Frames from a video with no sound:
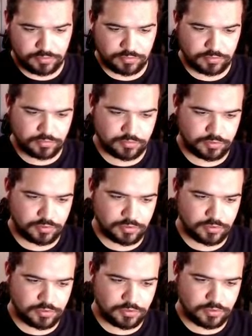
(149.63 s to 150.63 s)

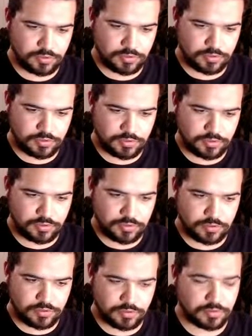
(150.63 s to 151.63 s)

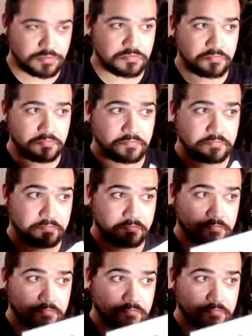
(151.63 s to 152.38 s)
[no speech]